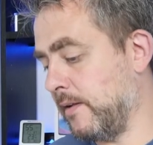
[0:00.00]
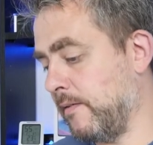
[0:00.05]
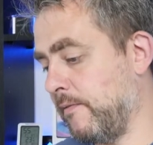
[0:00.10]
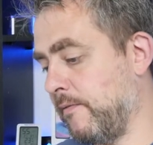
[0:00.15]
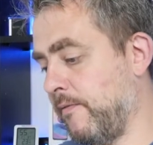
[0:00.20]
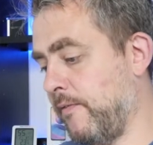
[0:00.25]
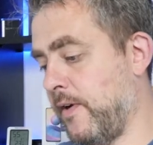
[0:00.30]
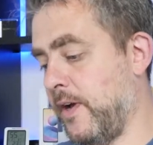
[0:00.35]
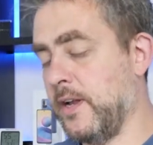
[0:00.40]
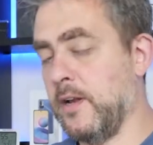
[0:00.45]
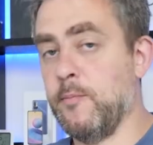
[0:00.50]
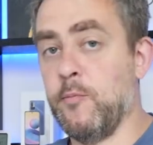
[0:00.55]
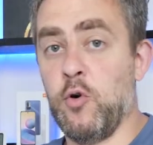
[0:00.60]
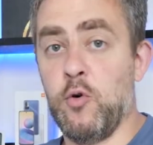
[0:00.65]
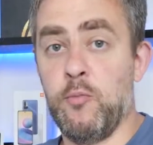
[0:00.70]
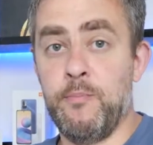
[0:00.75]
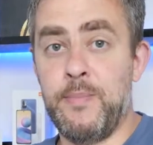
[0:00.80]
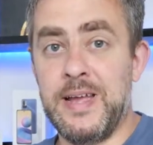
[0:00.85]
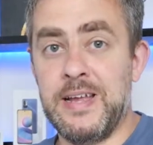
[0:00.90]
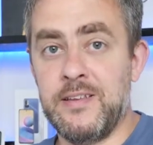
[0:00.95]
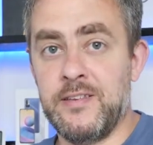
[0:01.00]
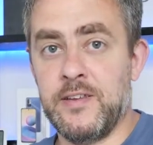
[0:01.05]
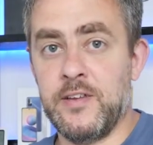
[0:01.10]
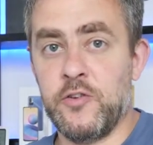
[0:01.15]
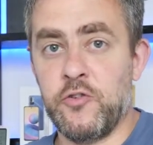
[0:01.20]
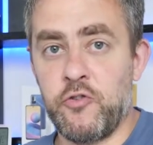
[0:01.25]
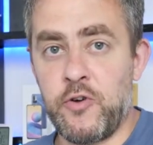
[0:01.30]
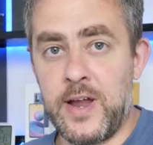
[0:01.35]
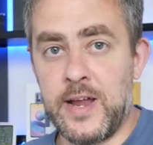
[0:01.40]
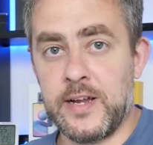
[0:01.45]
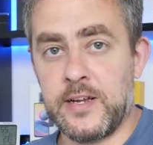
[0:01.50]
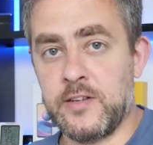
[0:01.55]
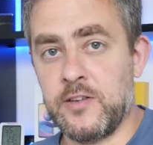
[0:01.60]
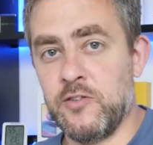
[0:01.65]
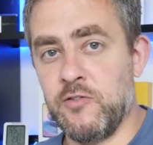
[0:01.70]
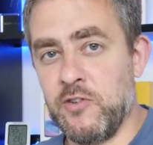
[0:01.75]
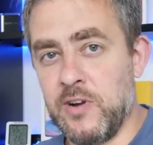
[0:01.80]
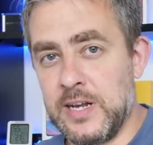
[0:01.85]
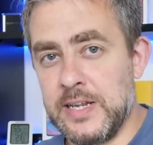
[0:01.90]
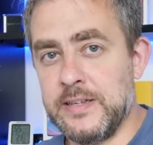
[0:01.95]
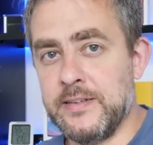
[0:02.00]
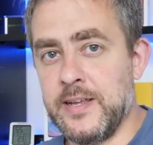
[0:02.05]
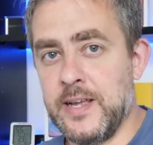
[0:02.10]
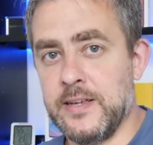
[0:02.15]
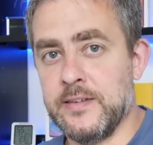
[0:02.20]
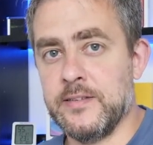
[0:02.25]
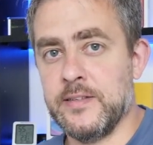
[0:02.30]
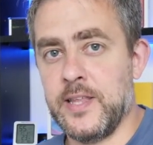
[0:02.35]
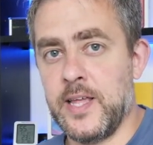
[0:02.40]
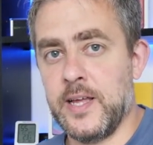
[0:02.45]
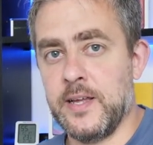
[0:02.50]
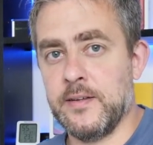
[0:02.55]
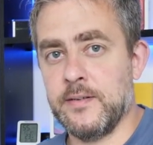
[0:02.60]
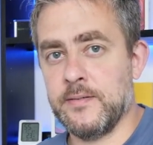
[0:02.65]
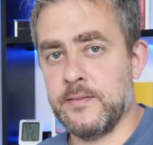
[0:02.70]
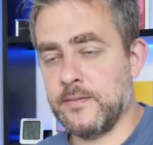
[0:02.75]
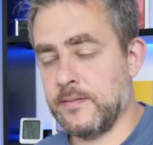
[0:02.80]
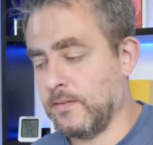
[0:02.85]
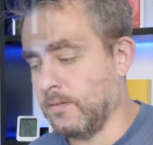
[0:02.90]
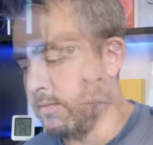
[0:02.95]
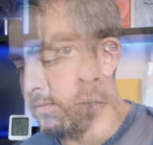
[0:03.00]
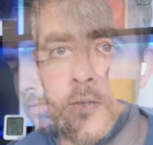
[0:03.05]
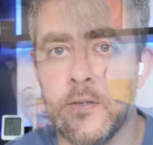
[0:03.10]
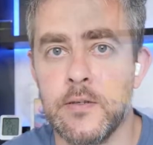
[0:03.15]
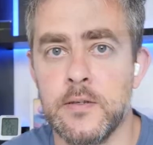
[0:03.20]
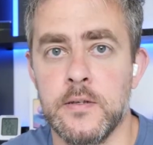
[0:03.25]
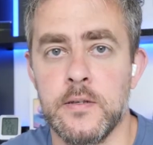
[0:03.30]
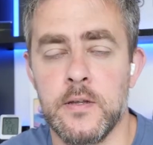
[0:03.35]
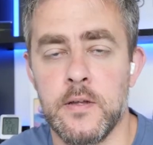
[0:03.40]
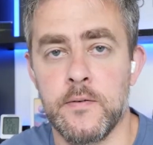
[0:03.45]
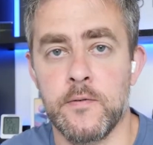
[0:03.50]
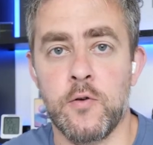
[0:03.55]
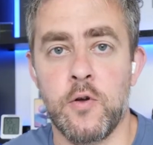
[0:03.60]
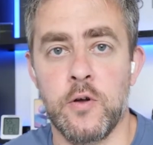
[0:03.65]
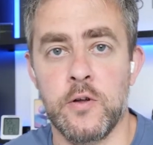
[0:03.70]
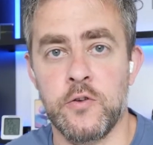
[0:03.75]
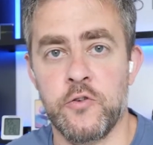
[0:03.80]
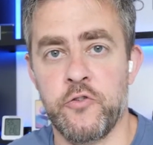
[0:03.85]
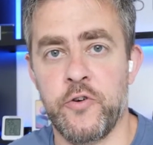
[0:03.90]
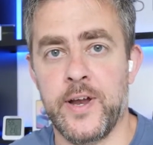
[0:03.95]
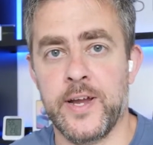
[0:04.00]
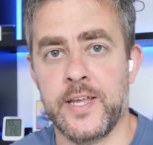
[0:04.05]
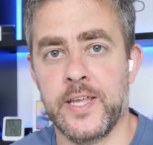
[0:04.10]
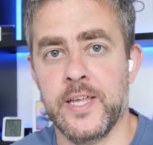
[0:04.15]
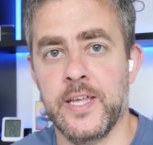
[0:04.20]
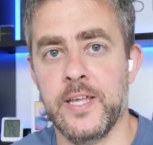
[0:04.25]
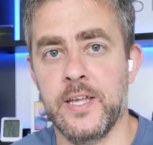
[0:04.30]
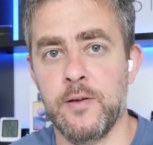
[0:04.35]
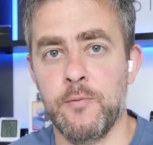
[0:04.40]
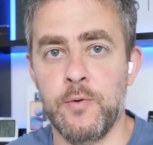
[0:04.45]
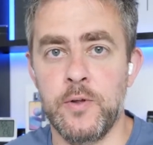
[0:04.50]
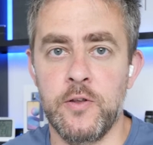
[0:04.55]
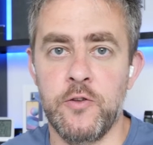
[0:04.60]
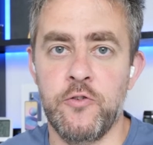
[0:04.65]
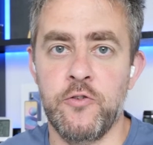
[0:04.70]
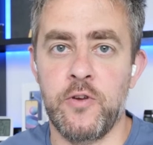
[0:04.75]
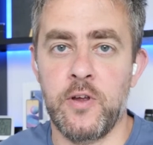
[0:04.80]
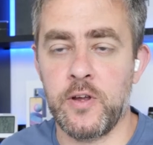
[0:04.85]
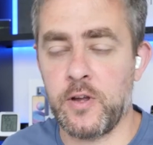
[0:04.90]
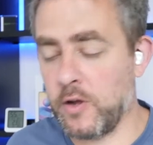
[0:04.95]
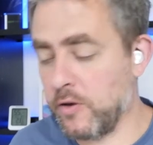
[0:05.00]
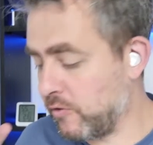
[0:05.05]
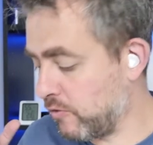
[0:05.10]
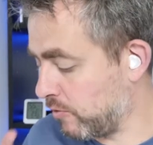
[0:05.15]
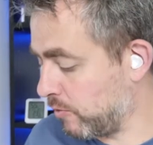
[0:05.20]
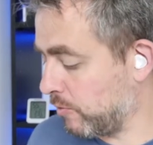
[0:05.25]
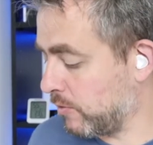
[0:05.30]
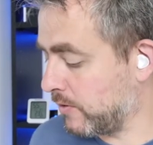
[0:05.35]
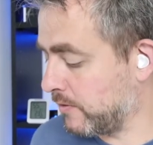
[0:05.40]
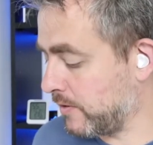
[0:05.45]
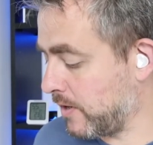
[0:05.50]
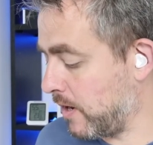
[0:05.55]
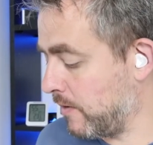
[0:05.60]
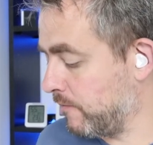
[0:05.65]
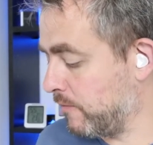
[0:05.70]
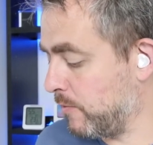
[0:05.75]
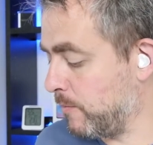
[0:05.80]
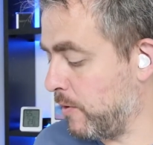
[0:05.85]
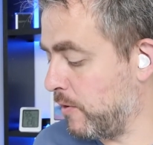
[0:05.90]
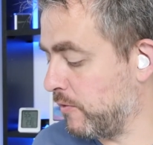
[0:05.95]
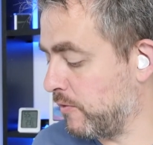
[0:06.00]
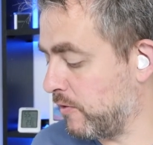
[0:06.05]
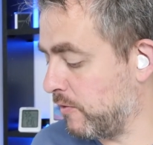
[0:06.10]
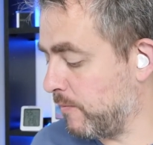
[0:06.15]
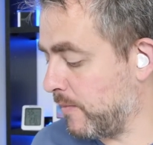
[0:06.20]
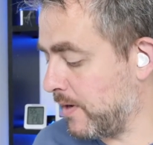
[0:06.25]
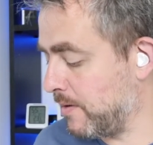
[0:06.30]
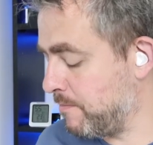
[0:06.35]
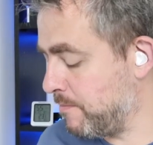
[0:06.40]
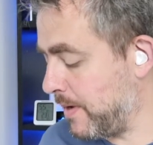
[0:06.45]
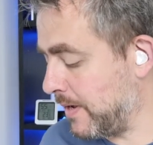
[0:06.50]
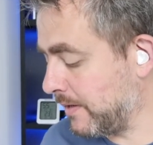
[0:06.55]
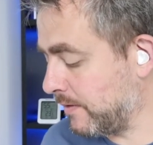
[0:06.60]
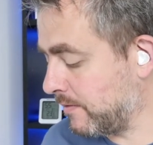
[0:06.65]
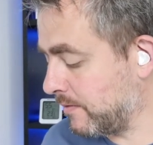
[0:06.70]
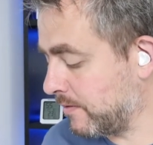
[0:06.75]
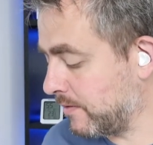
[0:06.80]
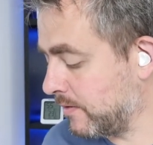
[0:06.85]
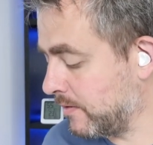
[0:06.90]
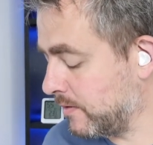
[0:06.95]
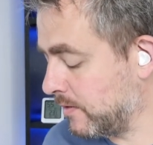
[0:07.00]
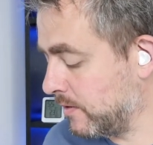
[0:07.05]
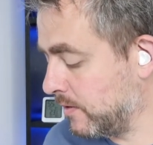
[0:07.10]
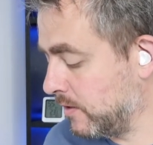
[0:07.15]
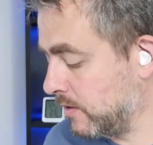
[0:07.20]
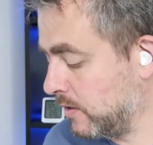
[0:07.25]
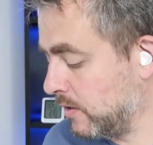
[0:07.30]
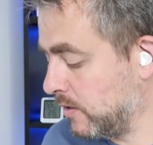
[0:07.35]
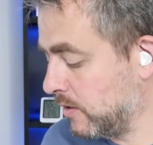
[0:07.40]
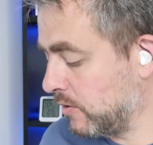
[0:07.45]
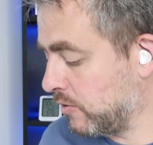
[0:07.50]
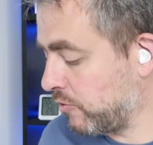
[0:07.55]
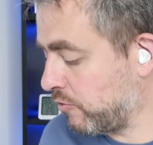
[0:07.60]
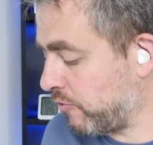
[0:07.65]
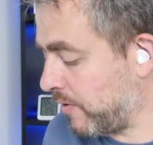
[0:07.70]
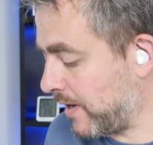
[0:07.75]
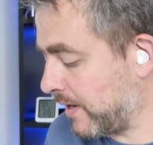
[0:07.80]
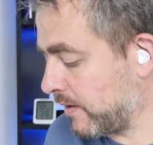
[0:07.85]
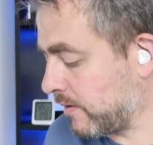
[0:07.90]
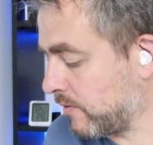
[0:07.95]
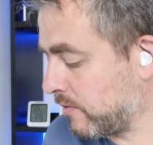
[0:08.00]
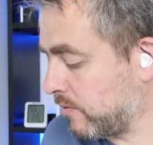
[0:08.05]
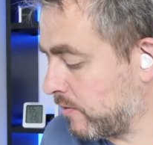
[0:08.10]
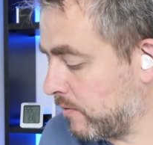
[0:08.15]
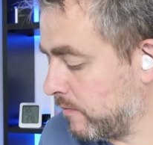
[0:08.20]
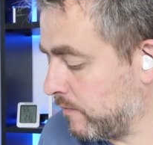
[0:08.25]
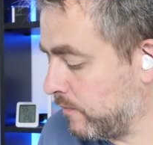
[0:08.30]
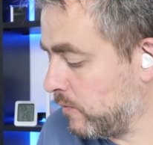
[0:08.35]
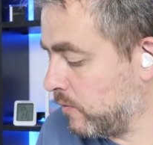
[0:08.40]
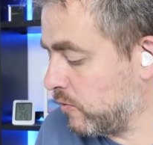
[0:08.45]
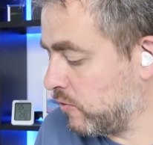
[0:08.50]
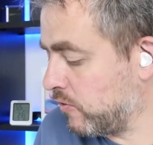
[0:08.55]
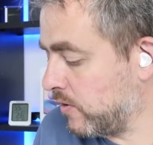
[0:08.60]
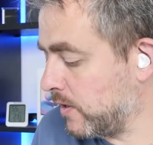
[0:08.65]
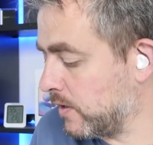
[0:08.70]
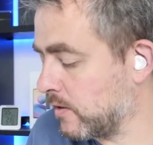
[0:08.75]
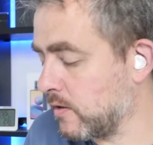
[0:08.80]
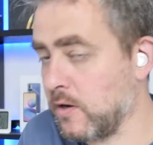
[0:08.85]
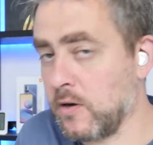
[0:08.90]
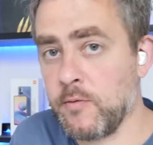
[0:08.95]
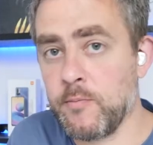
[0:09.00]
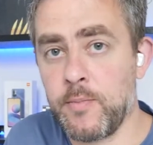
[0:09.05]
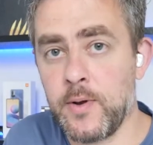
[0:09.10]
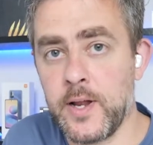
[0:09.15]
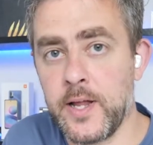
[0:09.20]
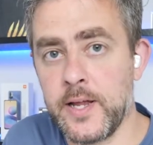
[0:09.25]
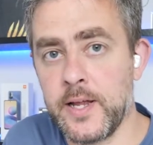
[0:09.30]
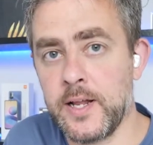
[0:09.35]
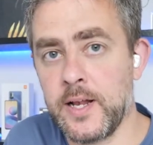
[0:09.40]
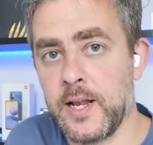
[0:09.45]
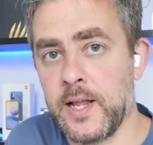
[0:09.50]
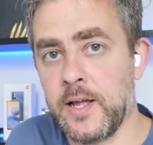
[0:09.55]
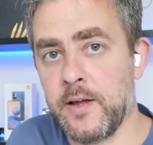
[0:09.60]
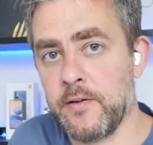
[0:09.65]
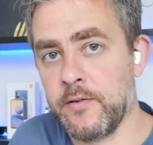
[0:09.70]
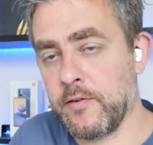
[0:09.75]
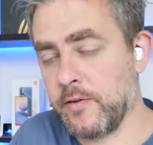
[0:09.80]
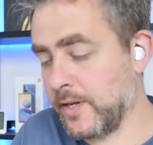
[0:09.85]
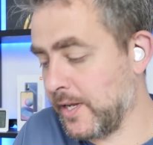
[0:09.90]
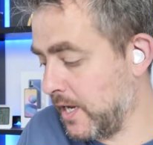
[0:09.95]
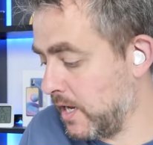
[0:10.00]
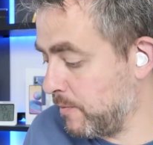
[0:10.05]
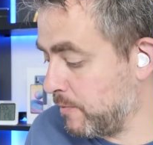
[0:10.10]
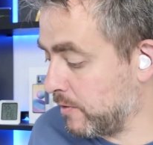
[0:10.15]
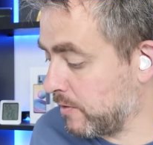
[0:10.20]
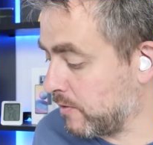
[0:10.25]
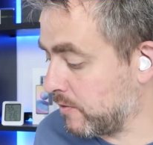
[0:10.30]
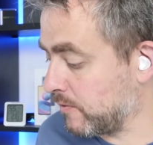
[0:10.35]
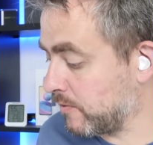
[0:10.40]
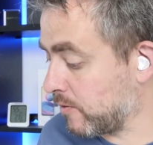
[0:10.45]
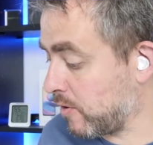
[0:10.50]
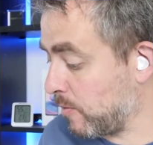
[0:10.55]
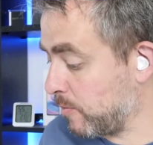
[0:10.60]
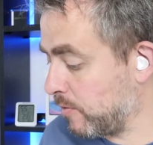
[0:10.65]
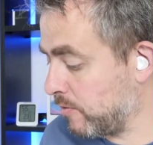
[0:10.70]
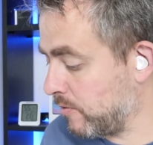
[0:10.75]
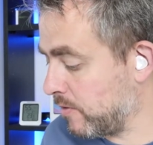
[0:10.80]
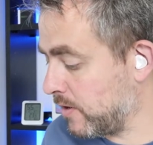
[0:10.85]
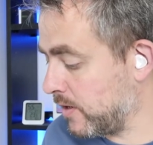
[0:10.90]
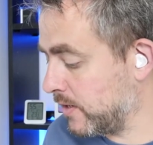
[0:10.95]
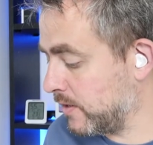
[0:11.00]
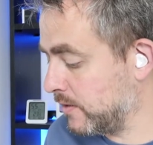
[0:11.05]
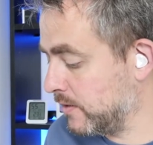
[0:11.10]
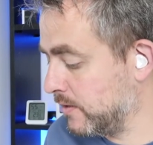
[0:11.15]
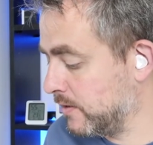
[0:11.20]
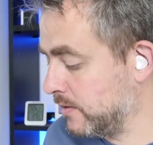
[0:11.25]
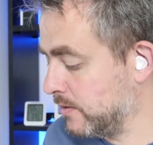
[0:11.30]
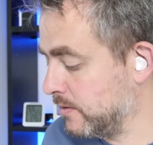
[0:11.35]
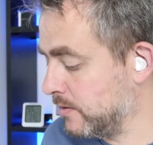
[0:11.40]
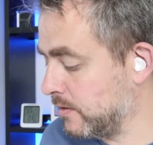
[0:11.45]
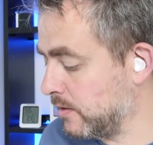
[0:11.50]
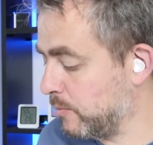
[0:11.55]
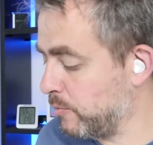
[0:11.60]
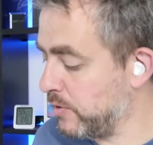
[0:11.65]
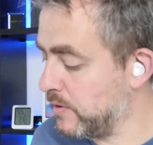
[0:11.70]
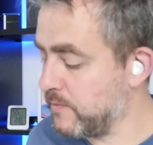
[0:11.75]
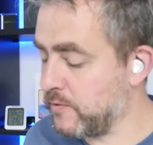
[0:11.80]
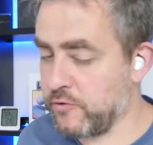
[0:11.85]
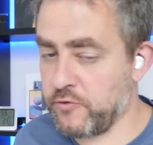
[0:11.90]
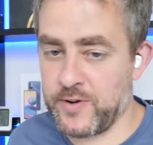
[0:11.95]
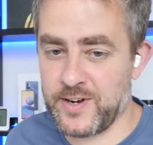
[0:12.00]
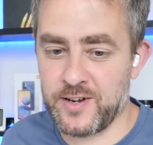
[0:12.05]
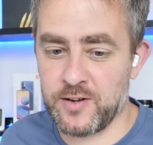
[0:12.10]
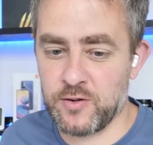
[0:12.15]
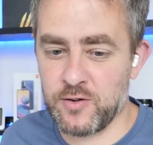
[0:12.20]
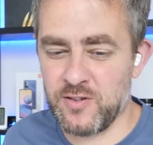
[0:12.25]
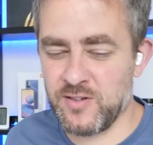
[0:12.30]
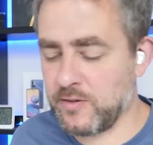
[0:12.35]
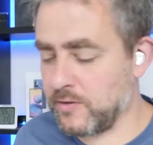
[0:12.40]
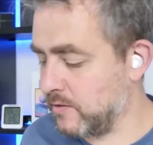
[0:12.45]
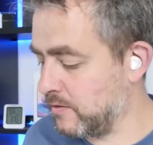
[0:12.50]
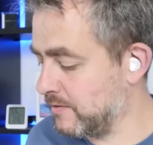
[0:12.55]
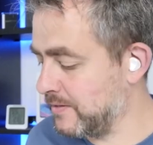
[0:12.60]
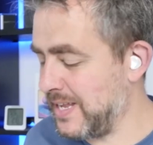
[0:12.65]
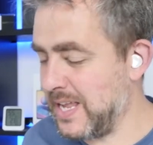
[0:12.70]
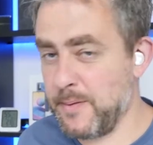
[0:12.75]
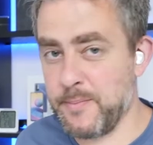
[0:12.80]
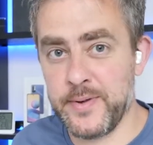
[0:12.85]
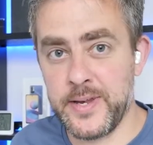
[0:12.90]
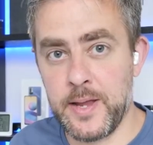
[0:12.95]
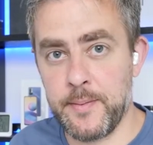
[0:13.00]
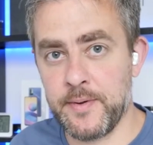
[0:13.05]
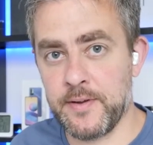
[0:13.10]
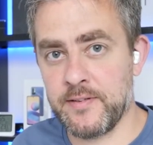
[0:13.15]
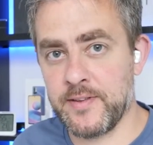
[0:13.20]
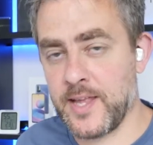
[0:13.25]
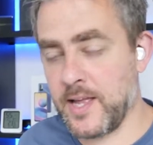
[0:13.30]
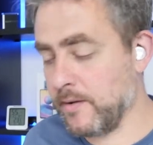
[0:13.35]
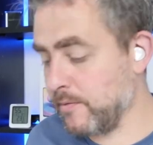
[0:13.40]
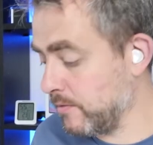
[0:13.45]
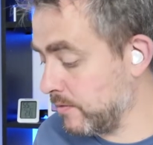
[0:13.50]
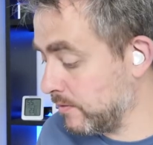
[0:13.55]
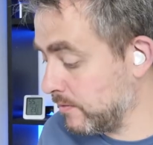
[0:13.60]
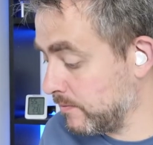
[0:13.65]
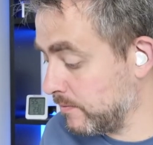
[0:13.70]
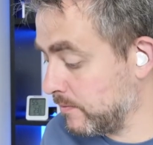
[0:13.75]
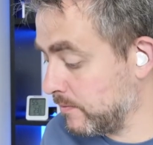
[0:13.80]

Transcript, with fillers: and find a more bassier track to really test that. I've got a track here which I go to all the time for most of my bass tracks. Unfortunately, I can't play it loud on here because of copyright. The previous track I could, because it's Epidemic Sound.